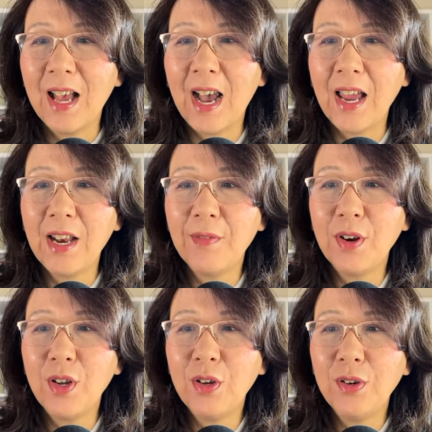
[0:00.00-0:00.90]
I
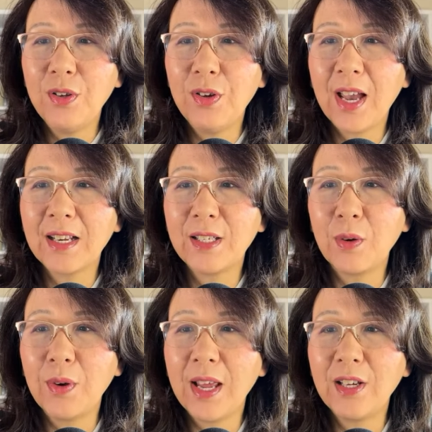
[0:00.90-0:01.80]
never knew you had a
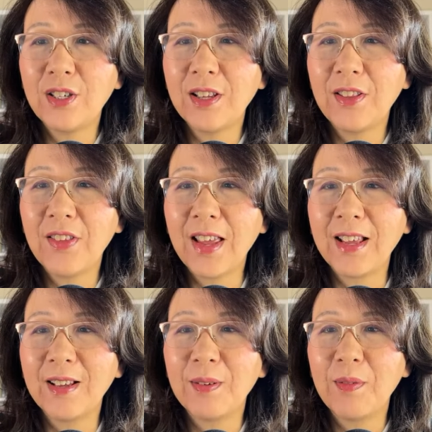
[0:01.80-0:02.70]
donation
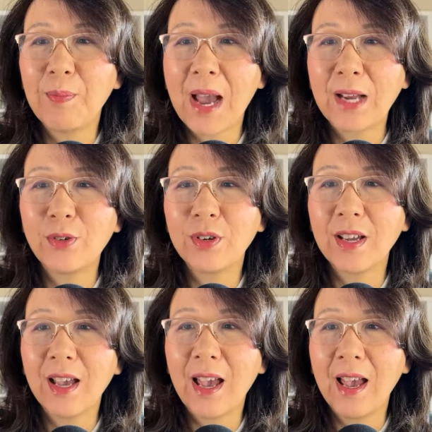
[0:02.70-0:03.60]
thing.
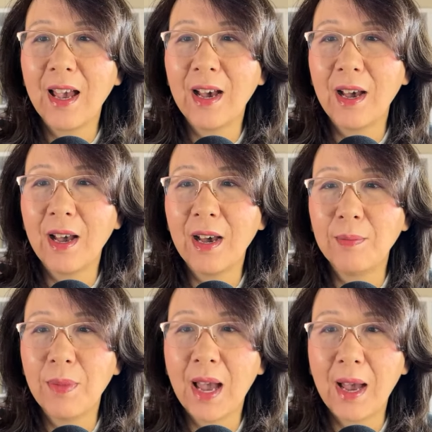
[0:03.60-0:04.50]
Patrick
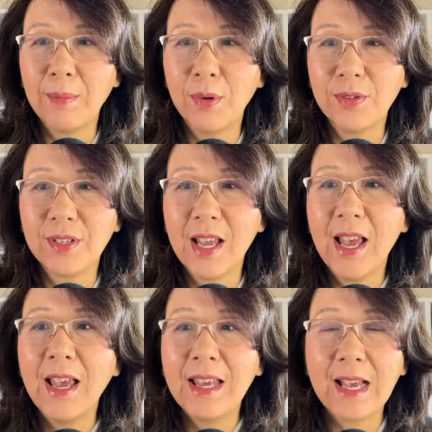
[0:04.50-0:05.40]
Hamels.
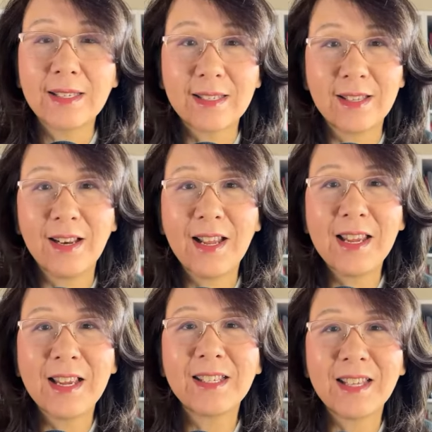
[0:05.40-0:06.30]
Yes, the
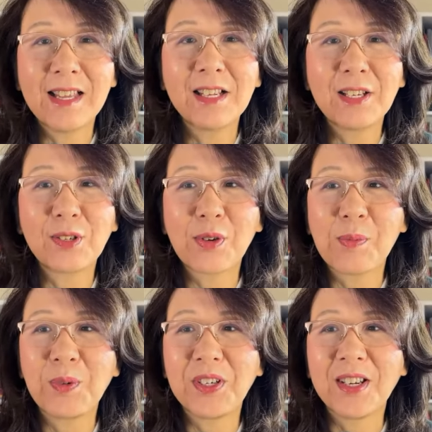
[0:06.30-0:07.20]
link is in the
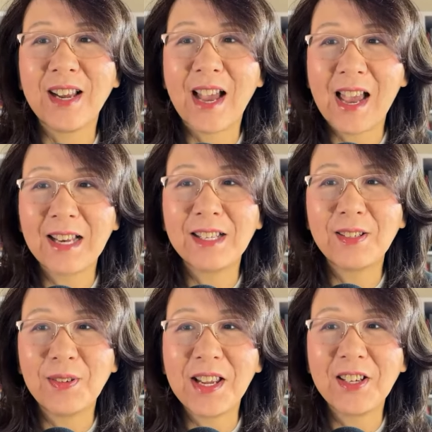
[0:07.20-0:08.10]
description. I had a
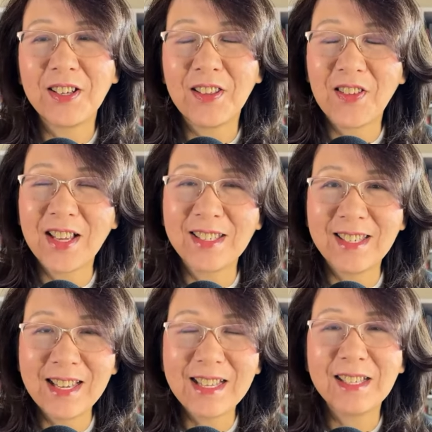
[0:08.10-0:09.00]
donation thing.
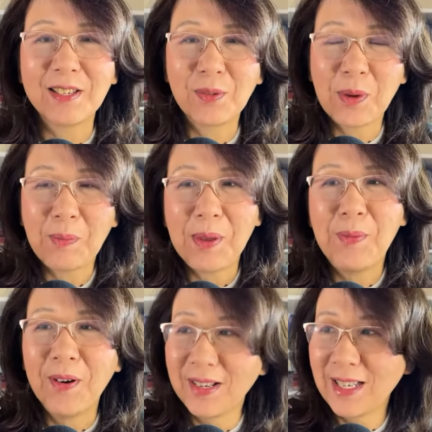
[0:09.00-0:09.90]
See, this is what
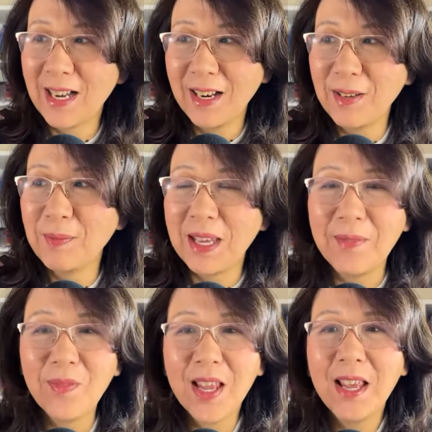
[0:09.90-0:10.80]
people are telling me.